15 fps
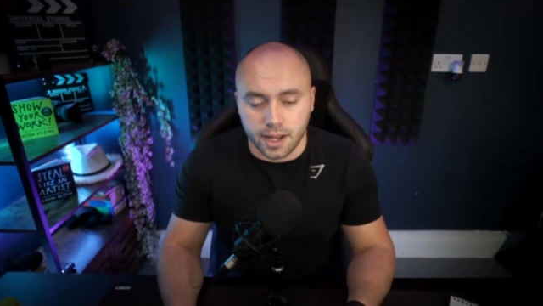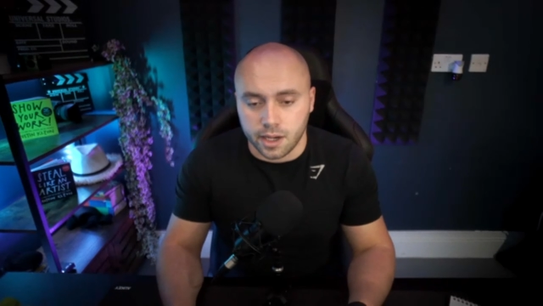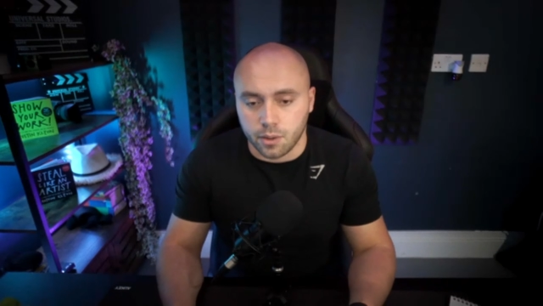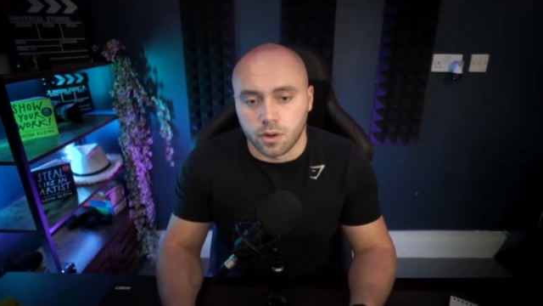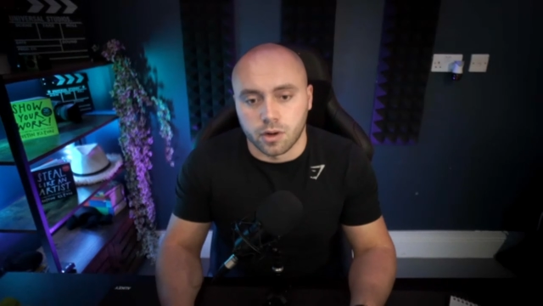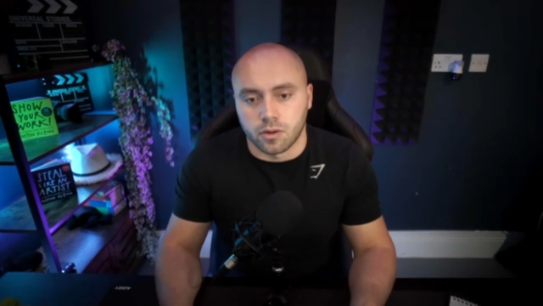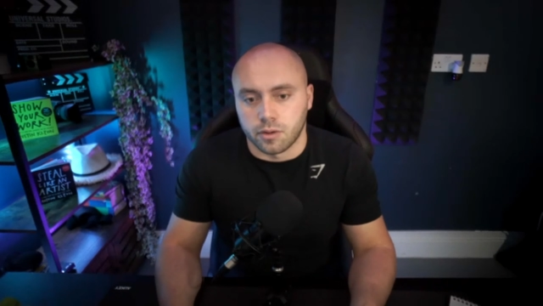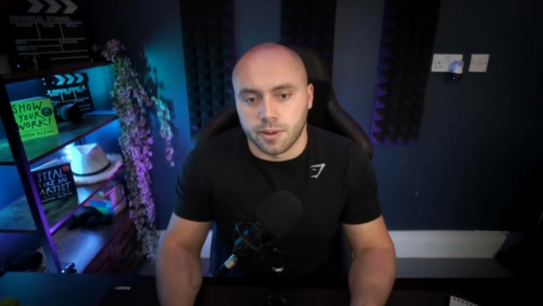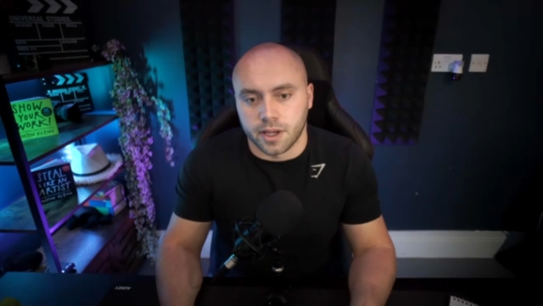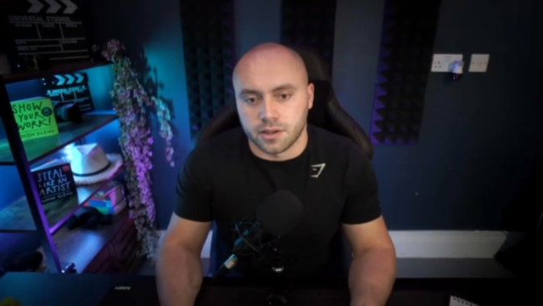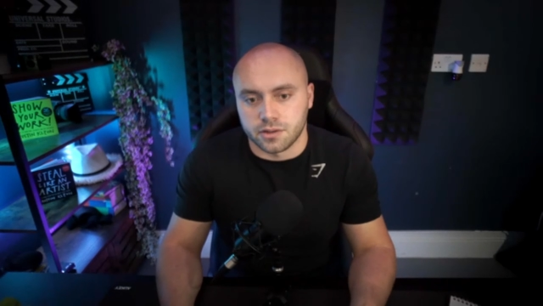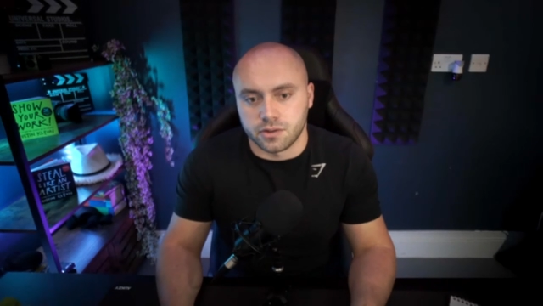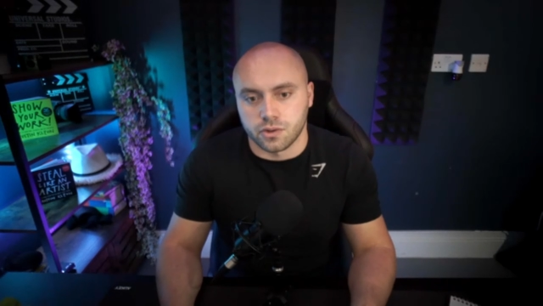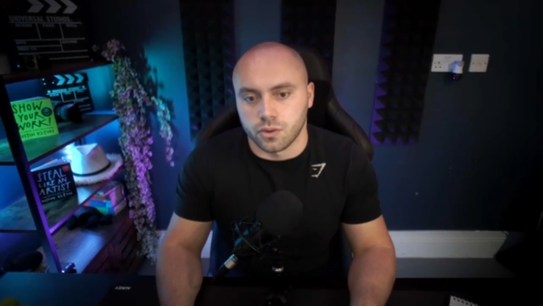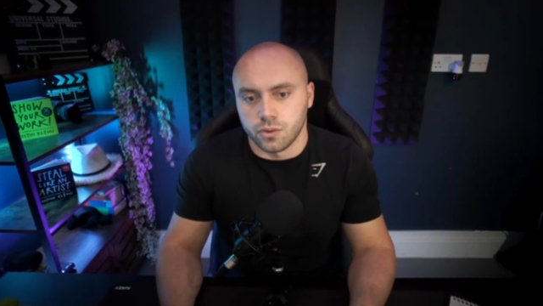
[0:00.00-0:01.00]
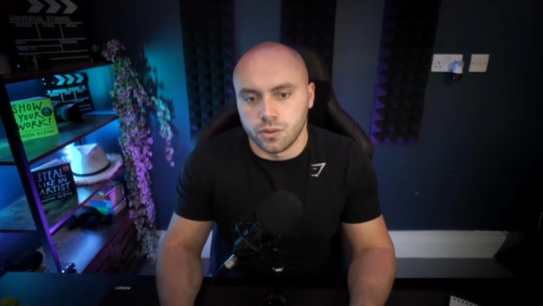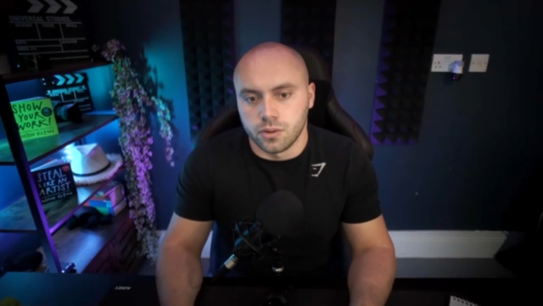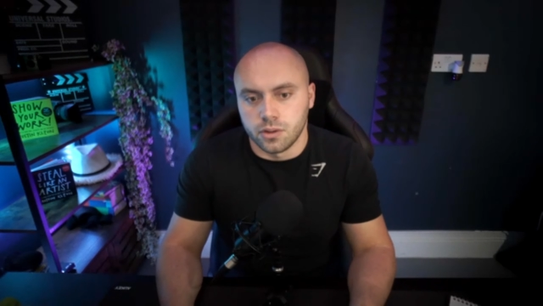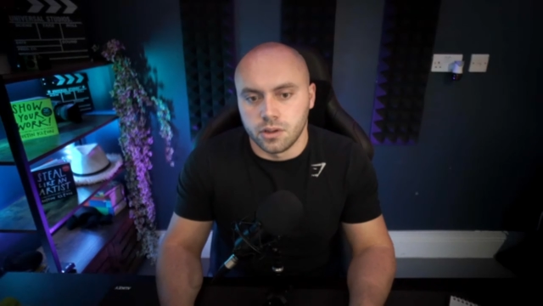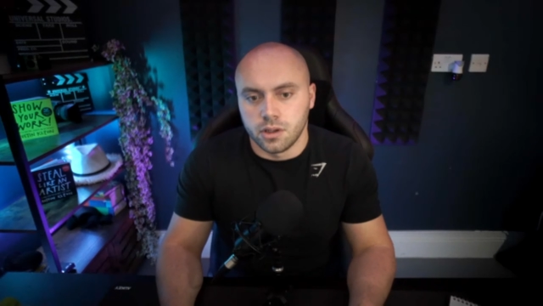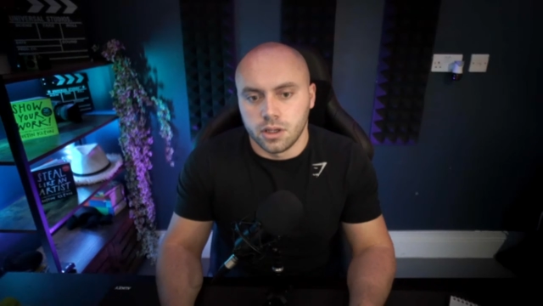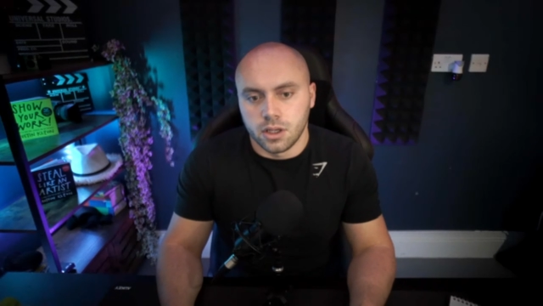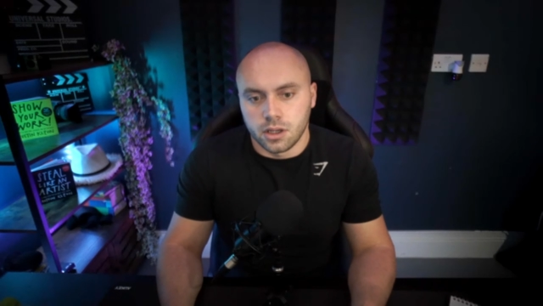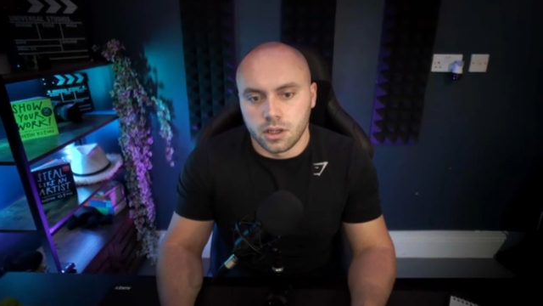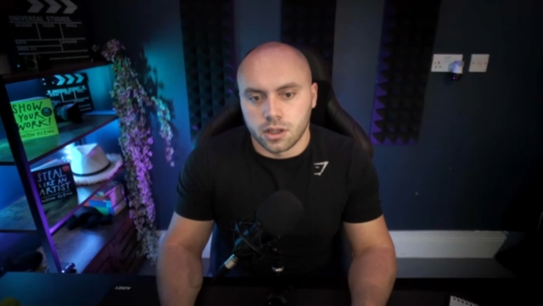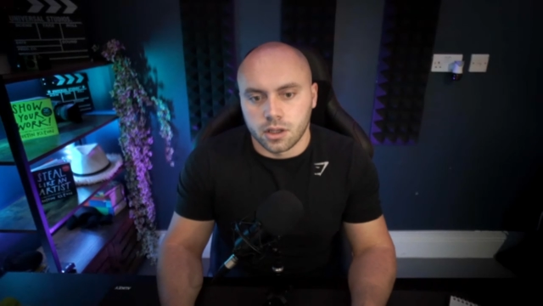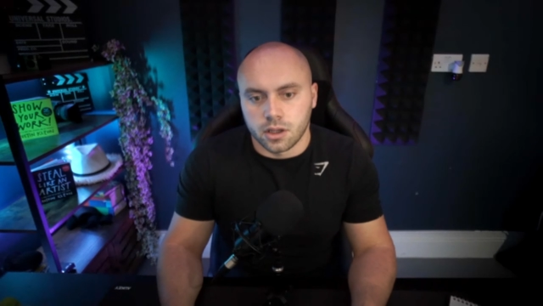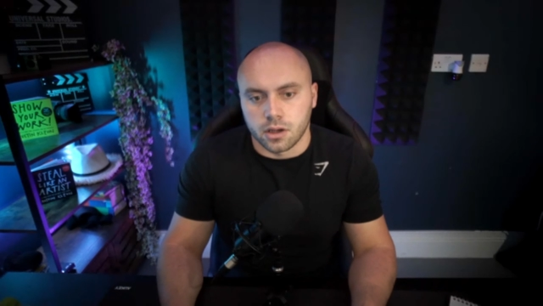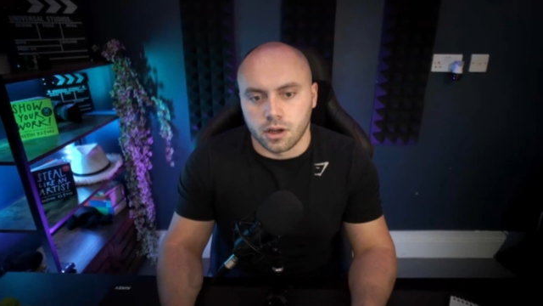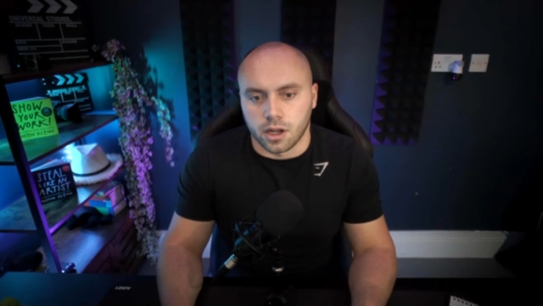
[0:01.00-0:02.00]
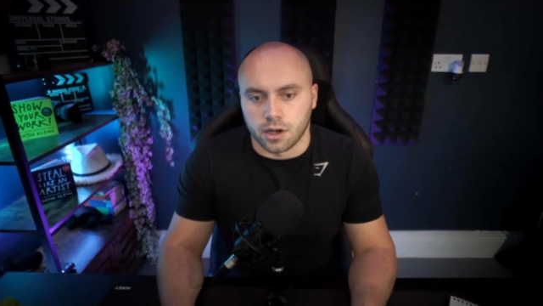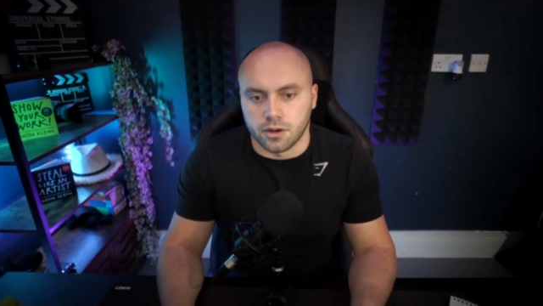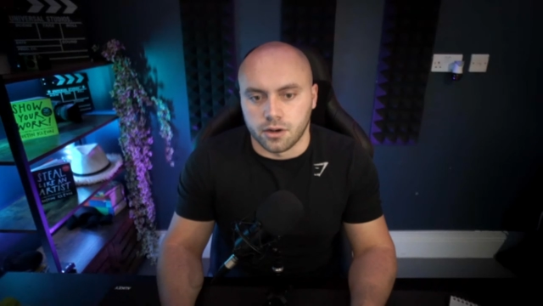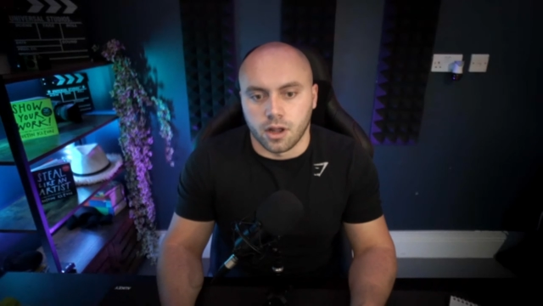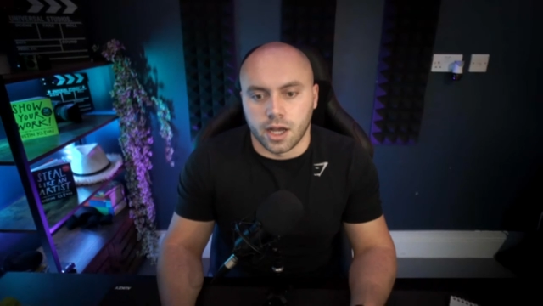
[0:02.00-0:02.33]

anyone on a pedestal. I